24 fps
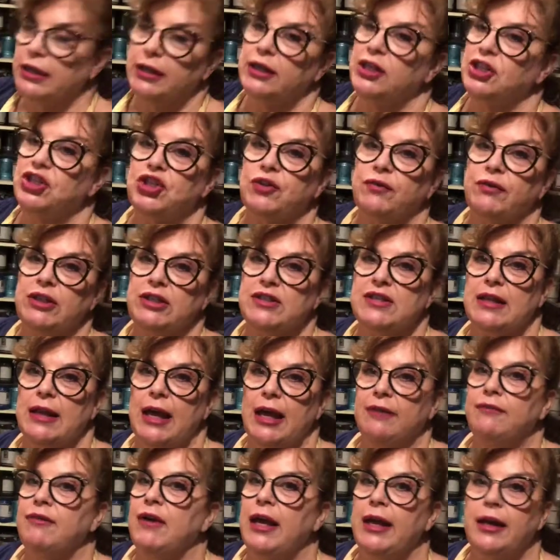an inch of its
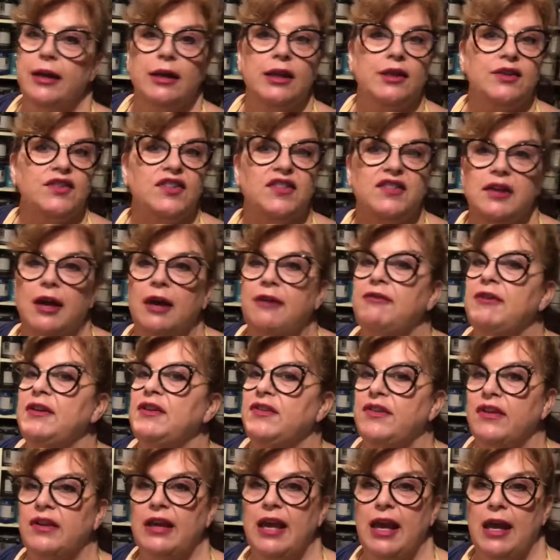life. And the stuff
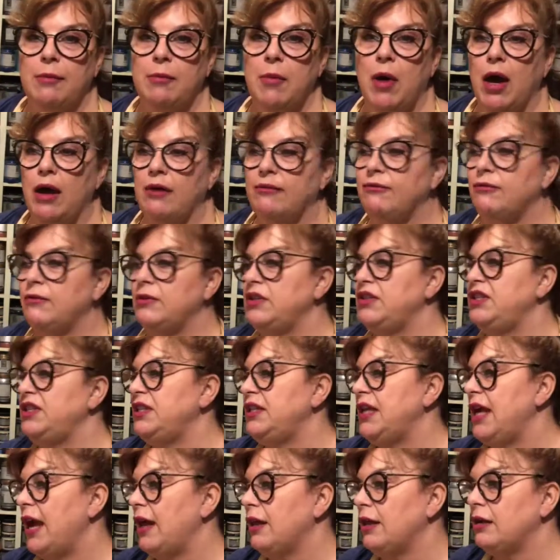as it came off was
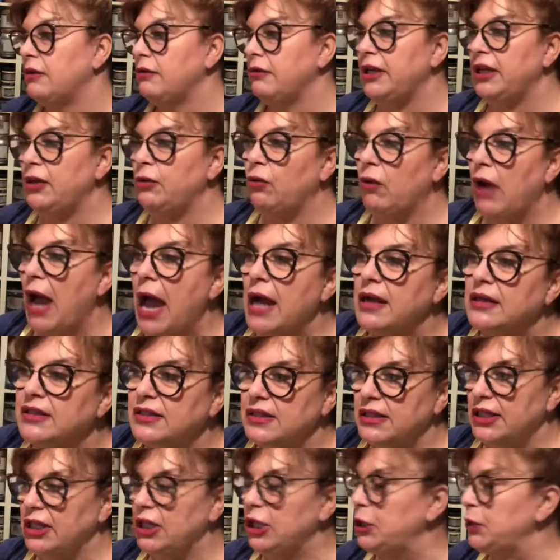yellowy,
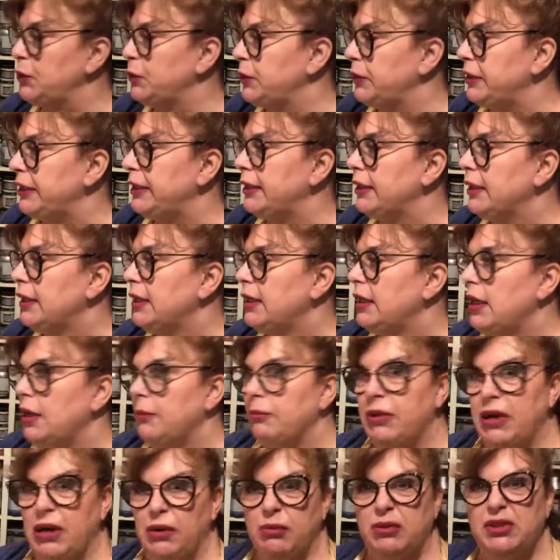waxy, gooey,
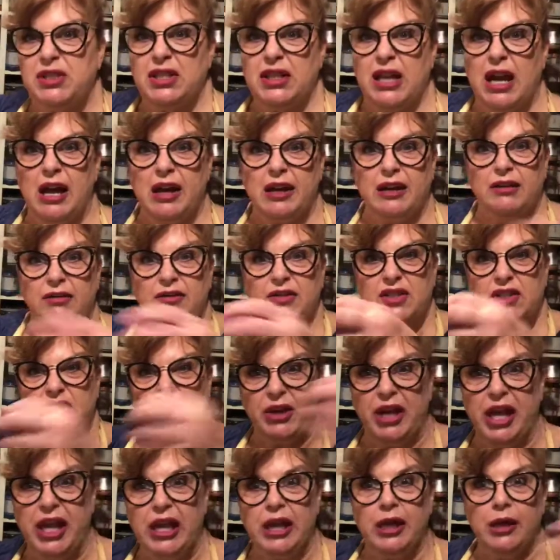but it was kind of
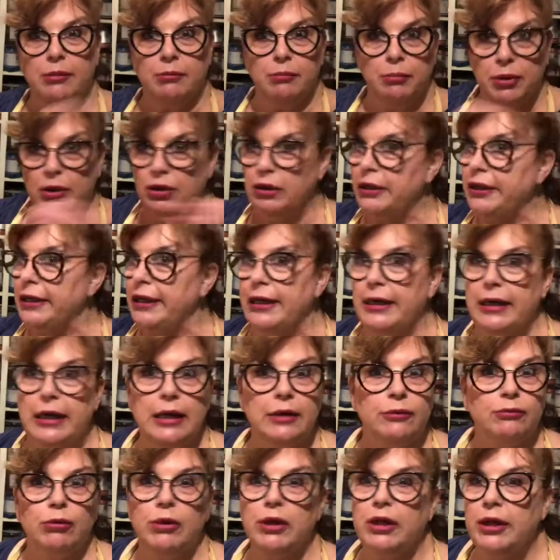stringy and pulley, and
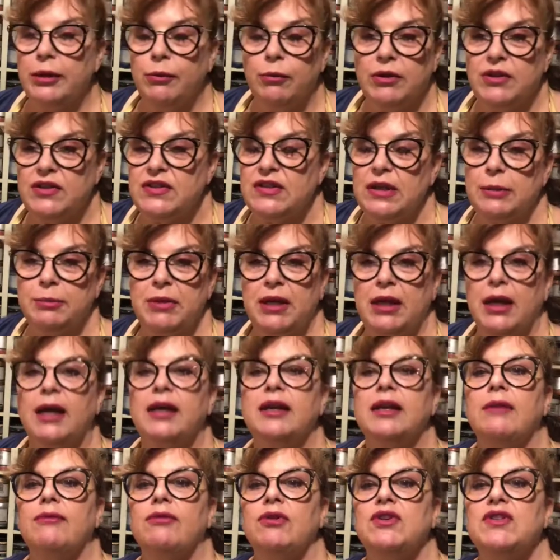it really was something
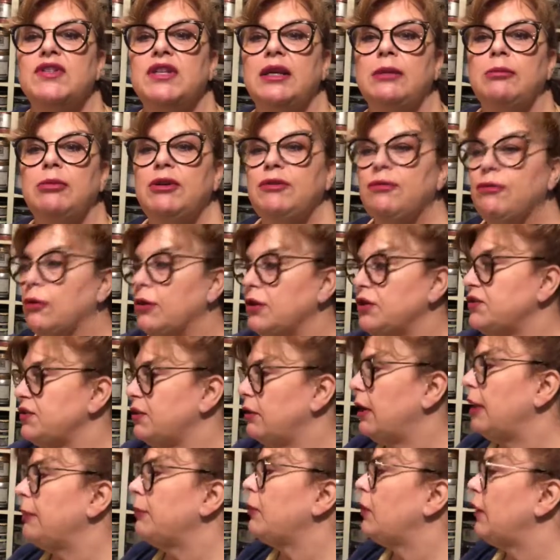I'd never seen before.
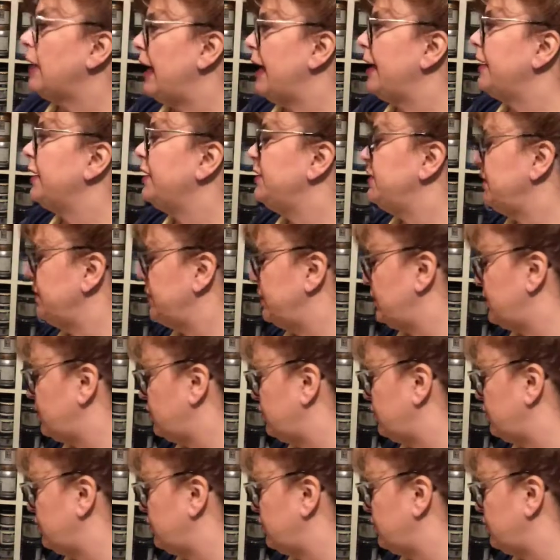So I'm glad I did the